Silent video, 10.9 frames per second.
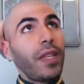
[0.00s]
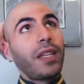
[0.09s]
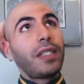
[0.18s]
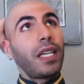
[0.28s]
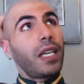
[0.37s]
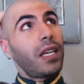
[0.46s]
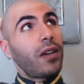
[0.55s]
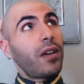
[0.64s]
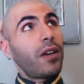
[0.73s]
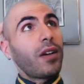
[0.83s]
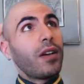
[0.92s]
to
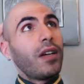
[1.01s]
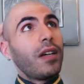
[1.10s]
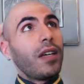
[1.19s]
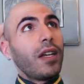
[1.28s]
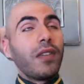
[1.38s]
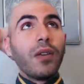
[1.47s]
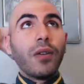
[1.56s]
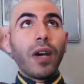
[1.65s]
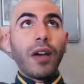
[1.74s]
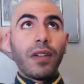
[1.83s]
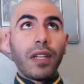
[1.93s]
hear if you
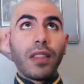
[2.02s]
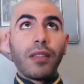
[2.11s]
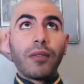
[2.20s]
have any